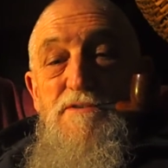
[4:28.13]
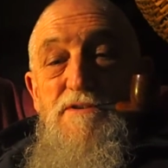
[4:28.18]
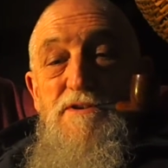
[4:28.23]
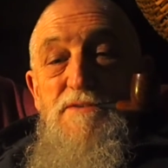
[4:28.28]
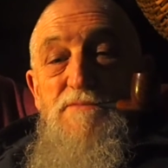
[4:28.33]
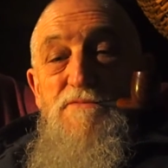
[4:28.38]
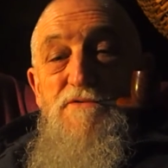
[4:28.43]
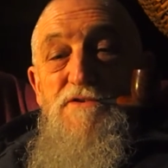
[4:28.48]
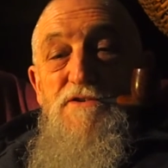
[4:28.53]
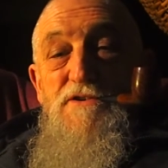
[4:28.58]

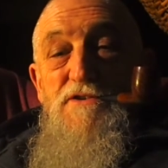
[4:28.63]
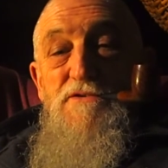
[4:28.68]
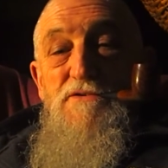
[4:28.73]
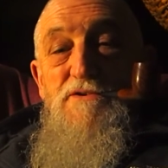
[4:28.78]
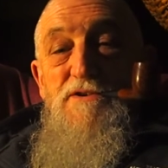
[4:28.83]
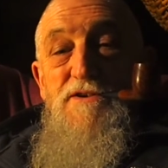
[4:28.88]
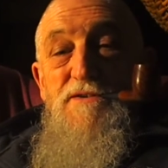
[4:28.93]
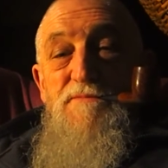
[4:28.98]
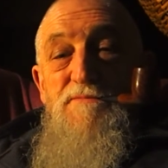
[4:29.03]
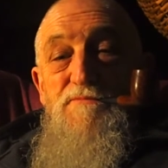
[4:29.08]

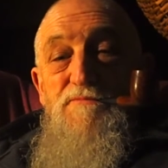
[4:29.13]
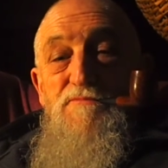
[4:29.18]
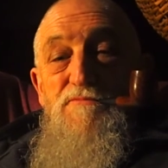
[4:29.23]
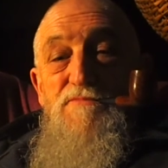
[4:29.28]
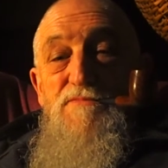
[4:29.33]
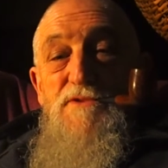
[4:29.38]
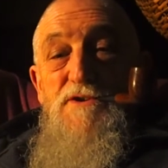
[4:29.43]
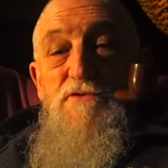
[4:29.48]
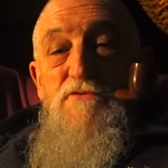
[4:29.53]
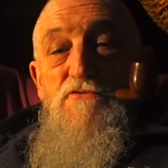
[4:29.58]
Absolutely
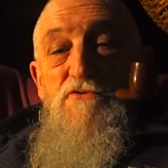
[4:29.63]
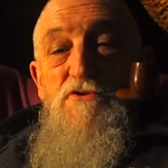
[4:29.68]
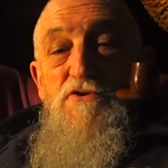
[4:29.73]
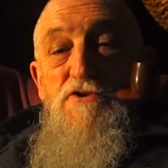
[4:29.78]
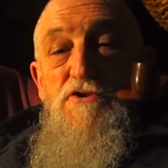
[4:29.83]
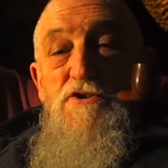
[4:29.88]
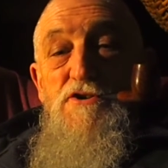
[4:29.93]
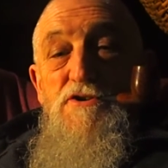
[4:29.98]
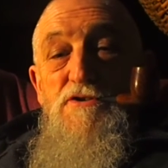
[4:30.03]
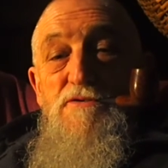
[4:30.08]

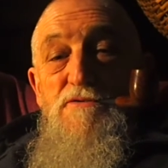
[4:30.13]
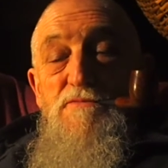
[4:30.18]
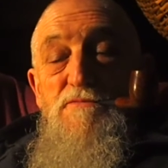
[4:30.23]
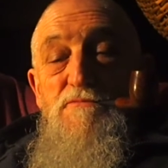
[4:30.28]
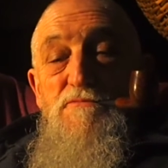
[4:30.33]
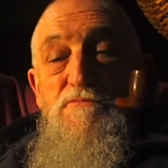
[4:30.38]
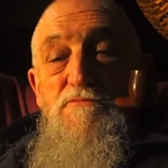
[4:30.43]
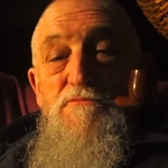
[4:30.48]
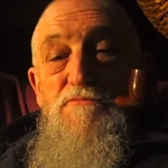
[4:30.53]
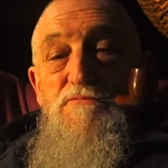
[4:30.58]
raw.
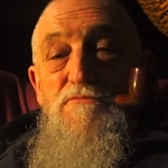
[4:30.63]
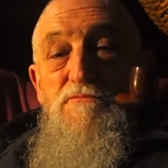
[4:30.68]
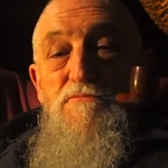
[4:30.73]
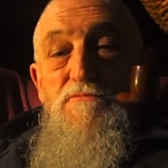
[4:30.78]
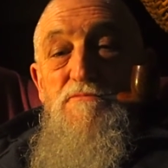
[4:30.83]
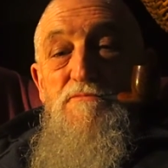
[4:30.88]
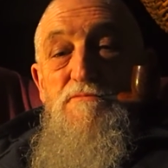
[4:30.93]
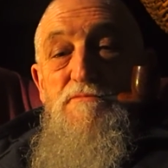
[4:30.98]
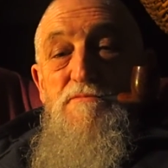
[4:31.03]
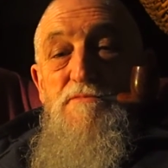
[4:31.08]

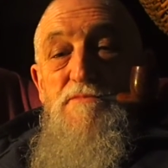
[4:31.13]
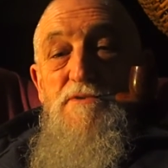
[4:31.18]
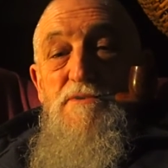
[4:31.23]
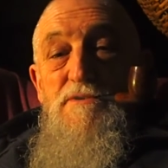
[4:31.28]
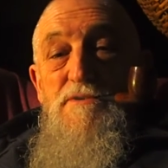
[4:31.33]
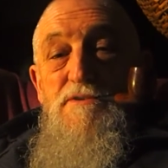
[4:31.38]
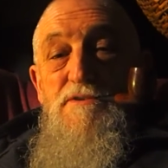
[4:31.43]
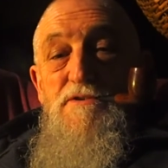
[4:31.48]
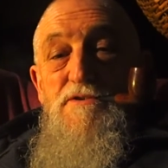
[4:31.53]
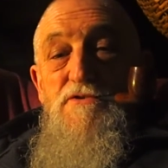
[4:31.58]

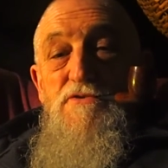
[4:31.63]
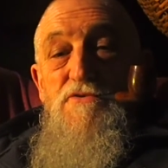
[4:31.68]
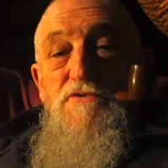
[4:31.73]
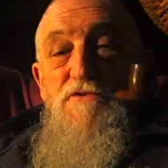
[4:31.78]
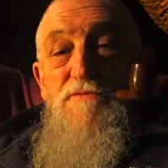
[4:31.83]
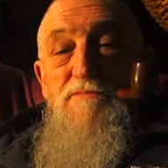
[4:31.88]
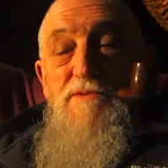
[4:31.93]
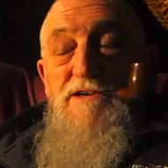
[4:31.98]
And good to be